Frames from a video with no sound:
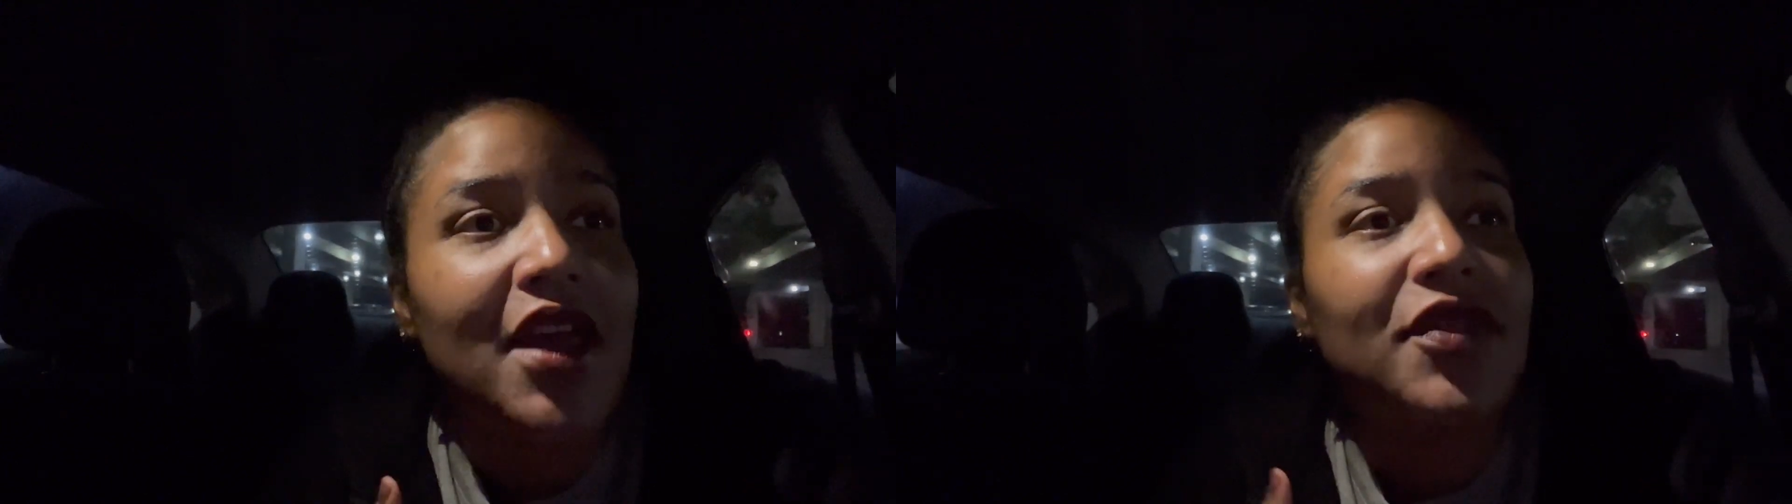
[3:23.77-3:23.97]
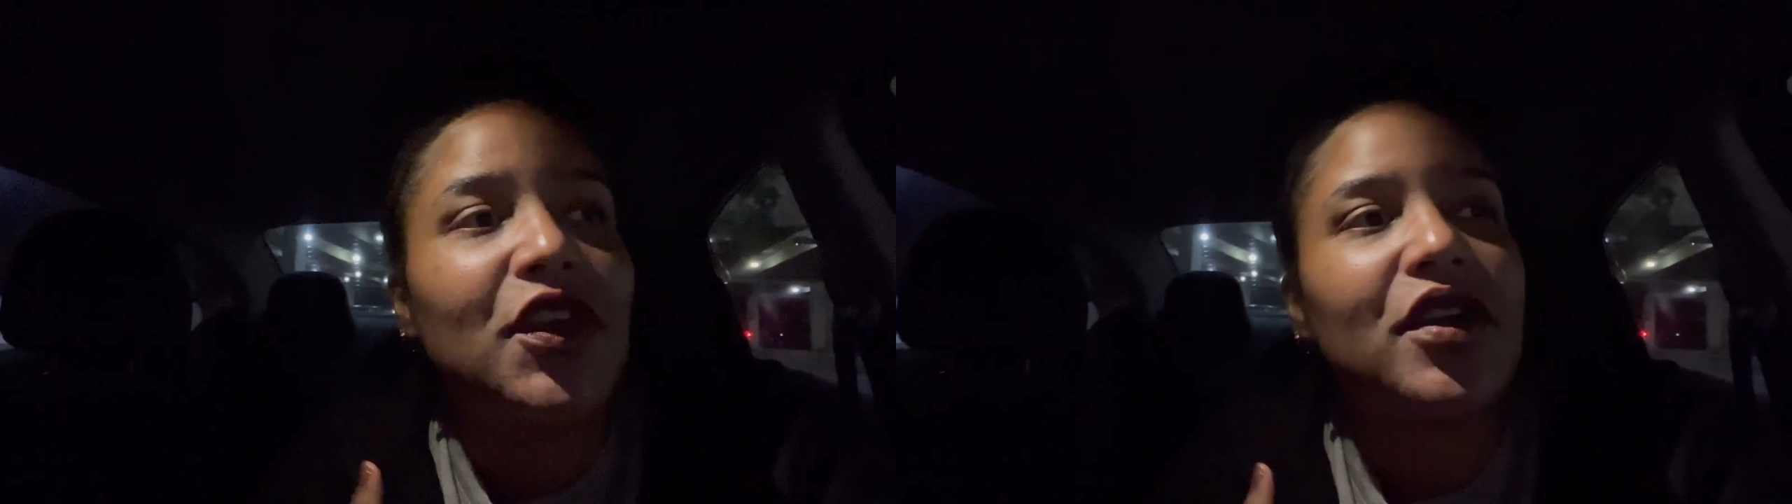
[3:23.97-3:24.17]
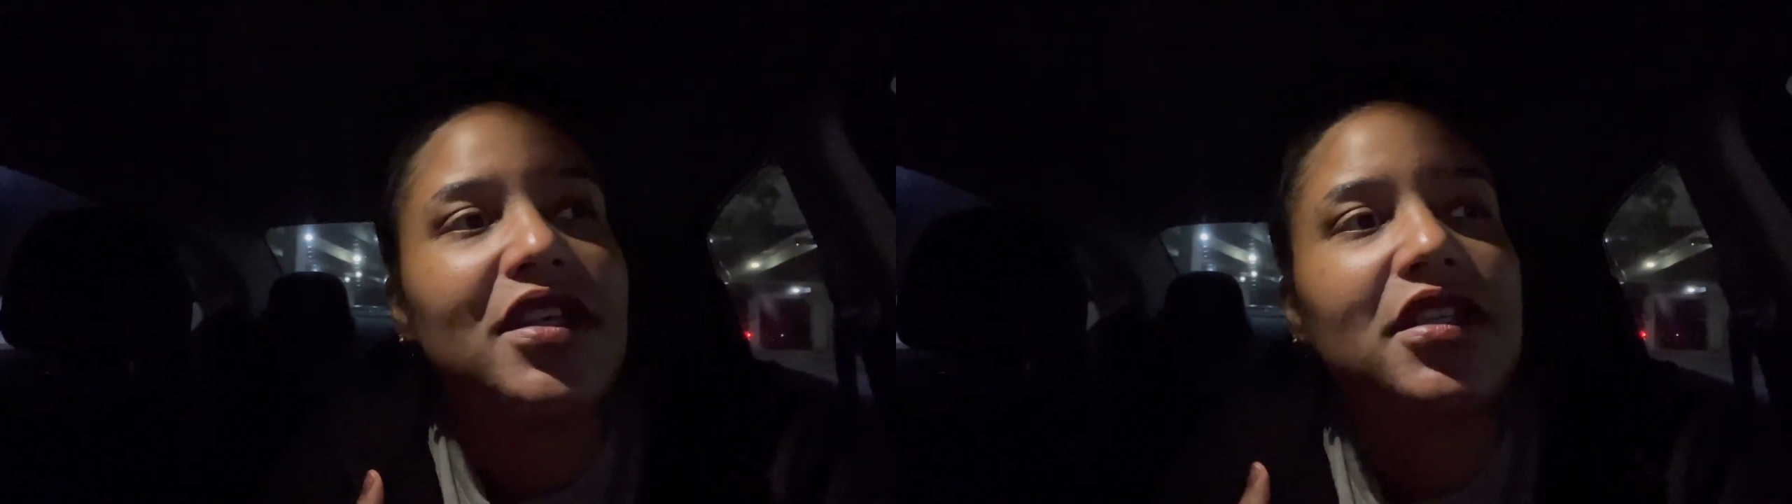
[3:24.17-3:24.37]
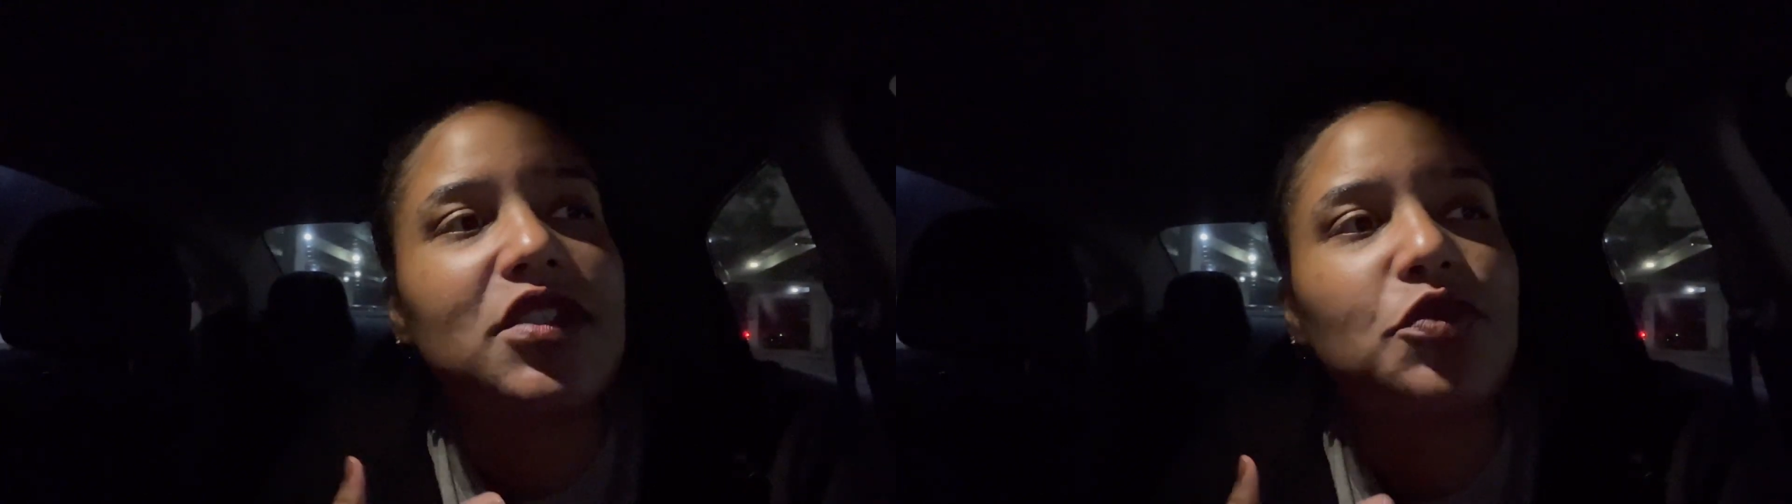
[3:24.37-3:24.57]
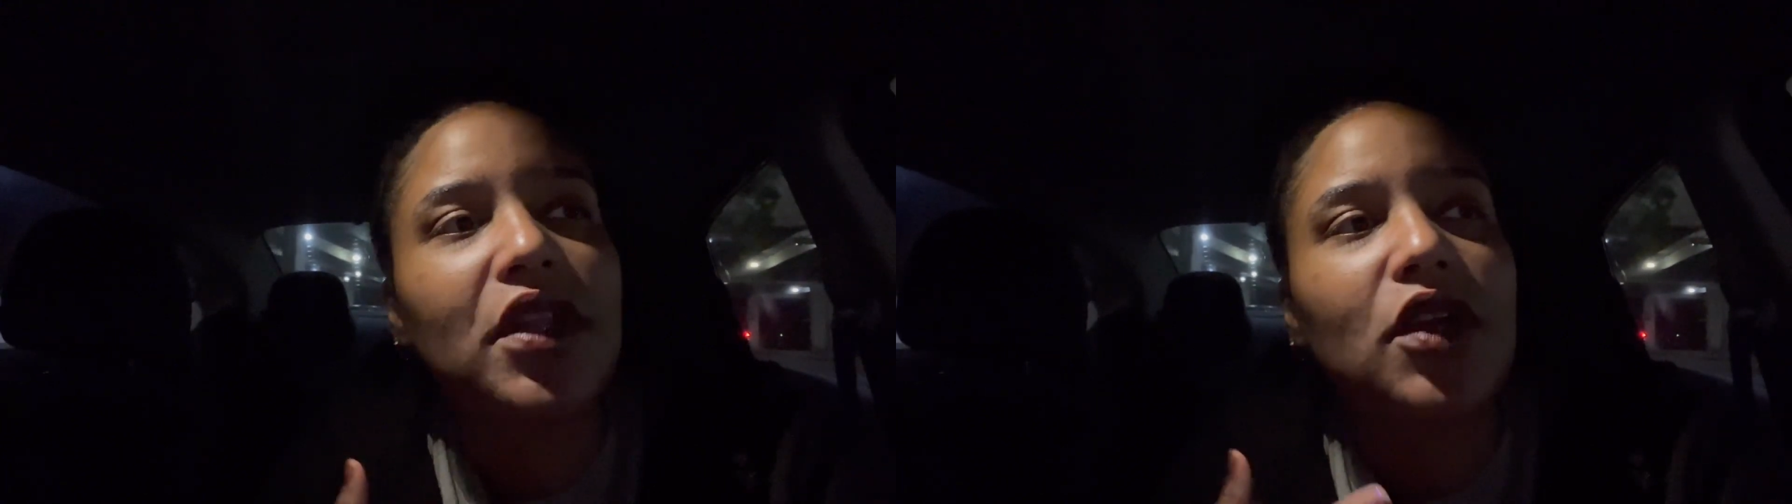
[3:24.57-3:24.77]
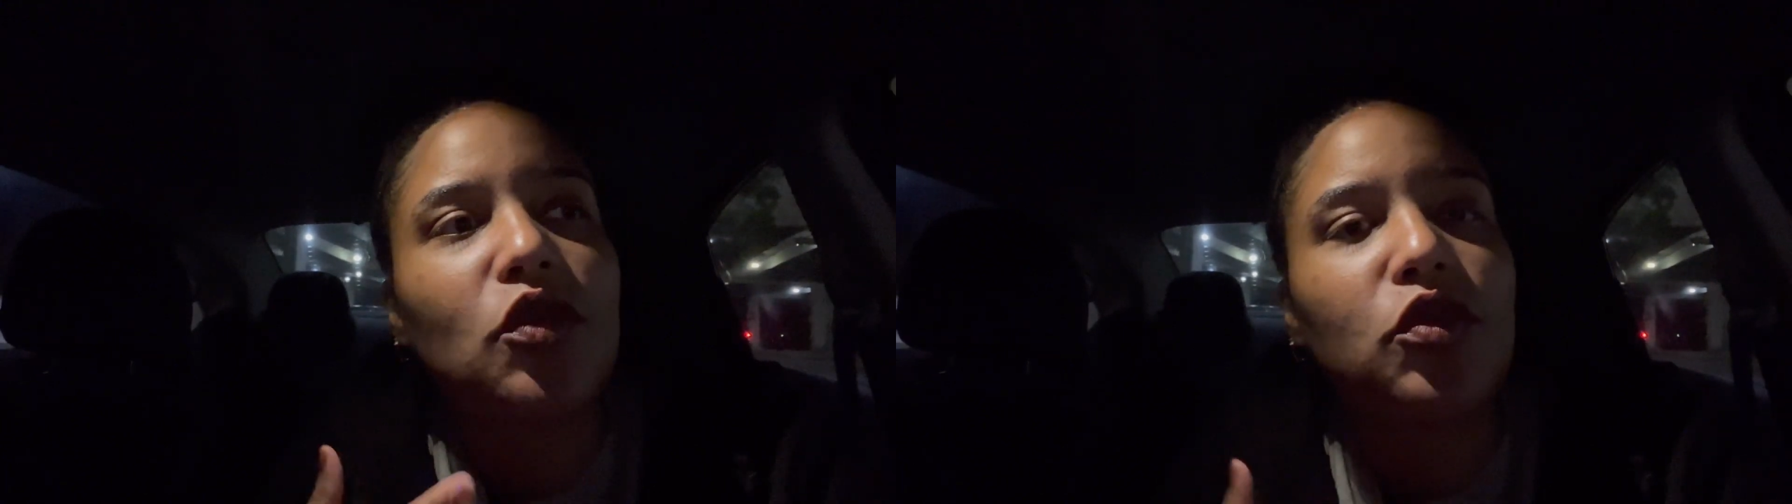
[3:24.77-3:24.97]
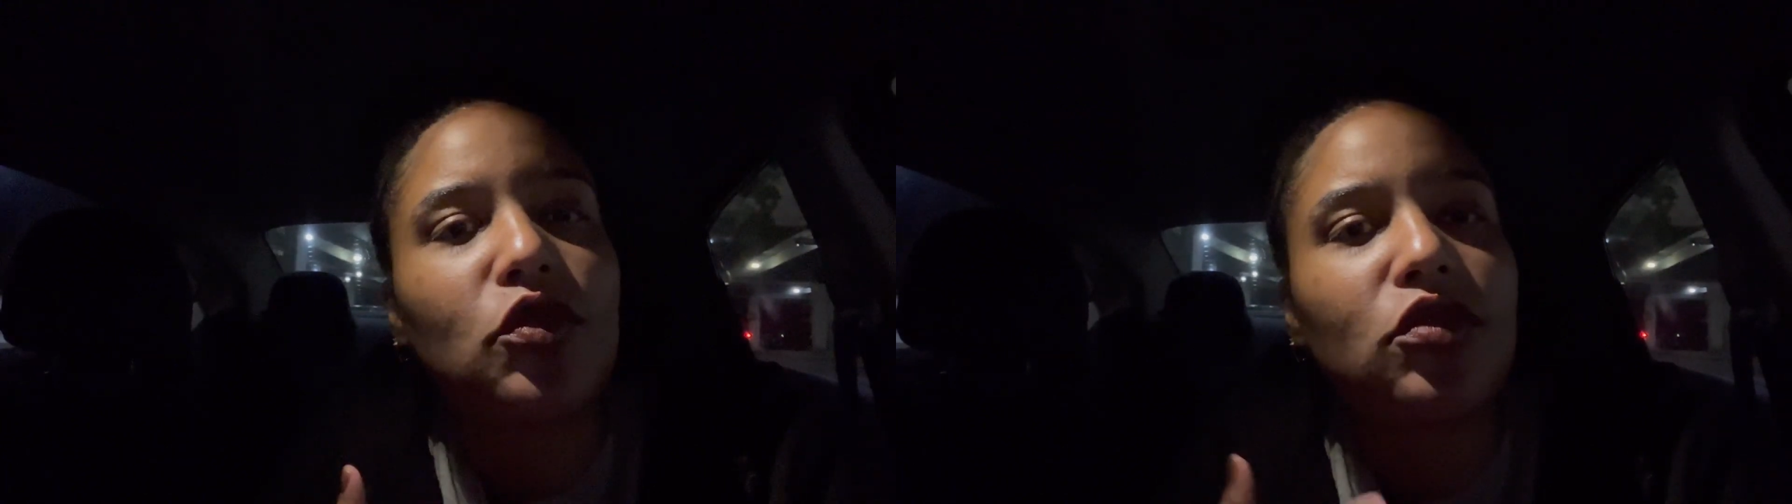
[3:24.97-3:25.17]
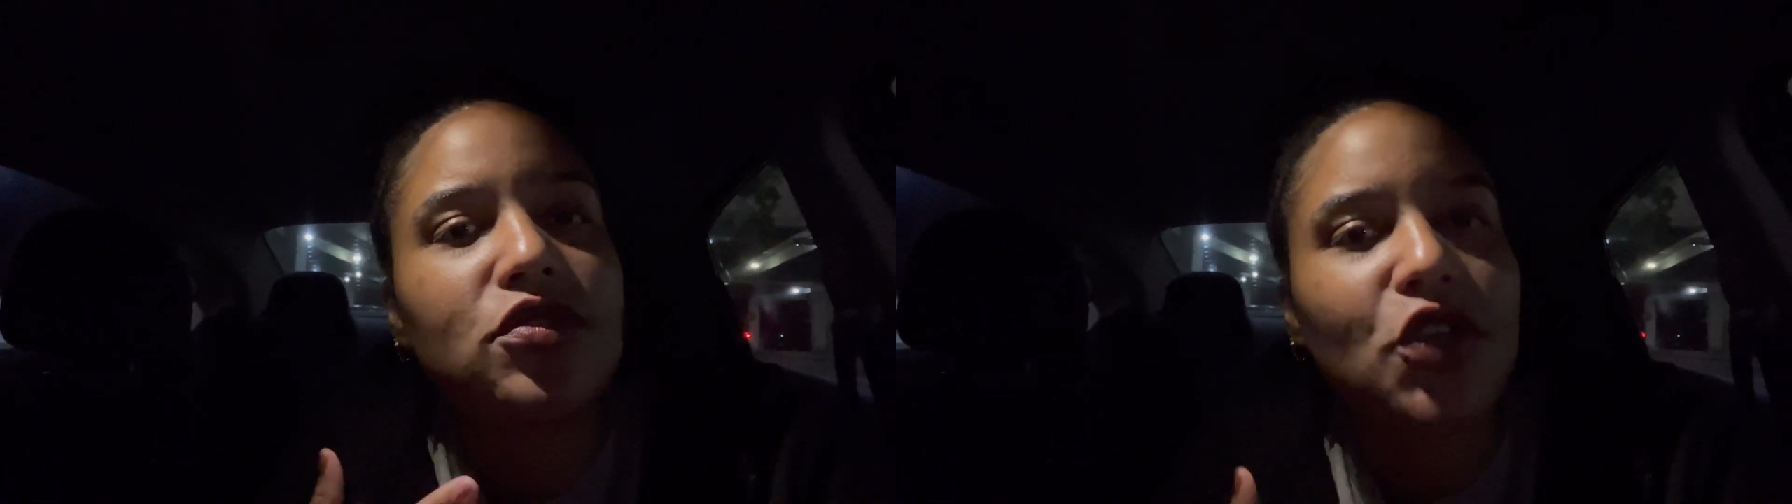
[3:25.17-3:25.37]
There is this really
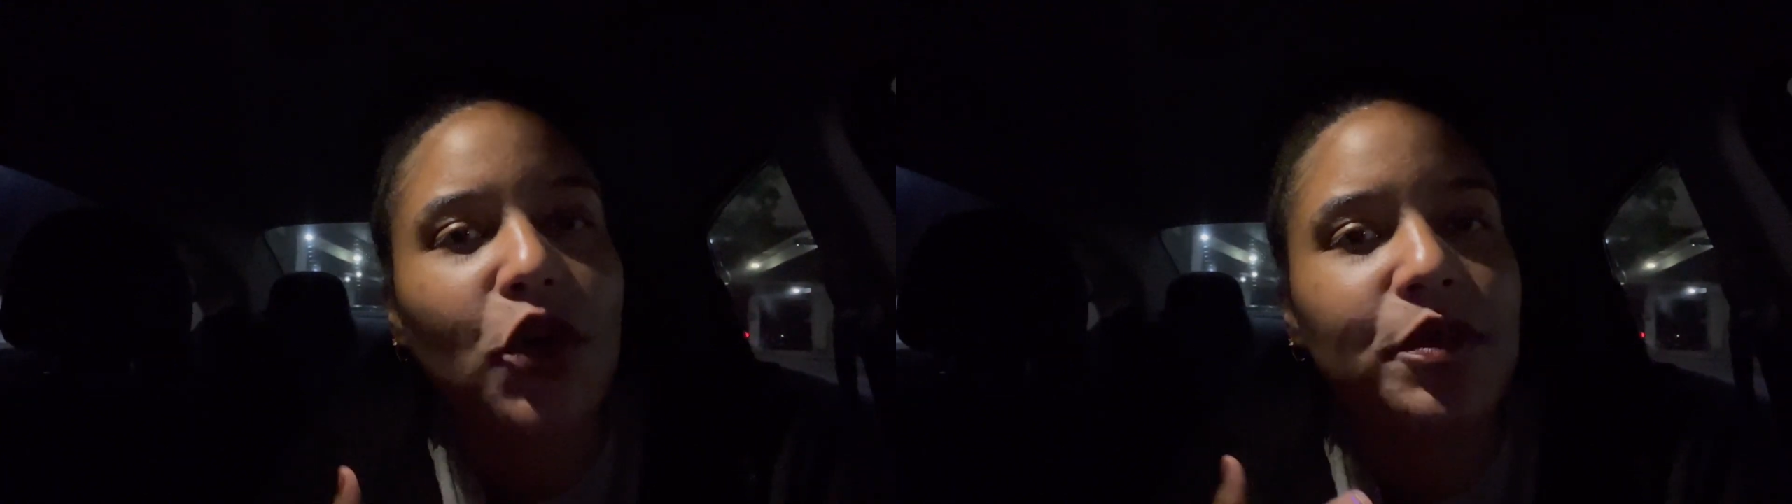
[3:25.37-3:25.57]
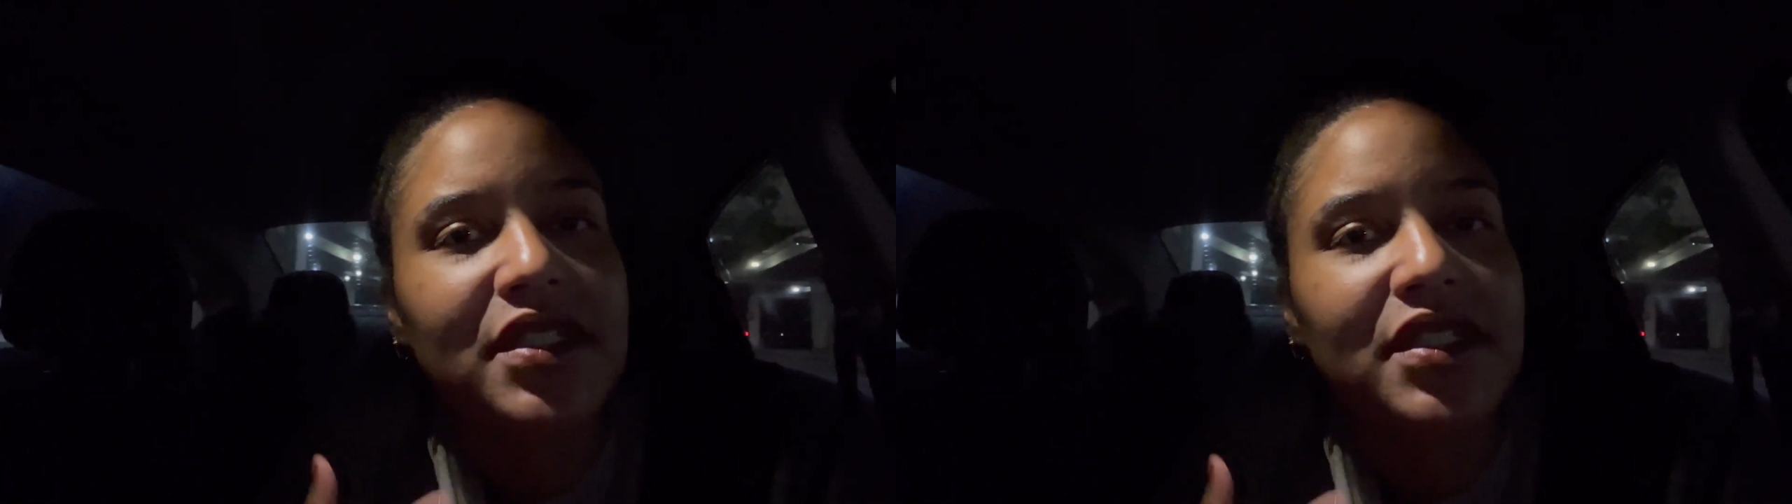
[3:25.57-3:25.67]
cool dope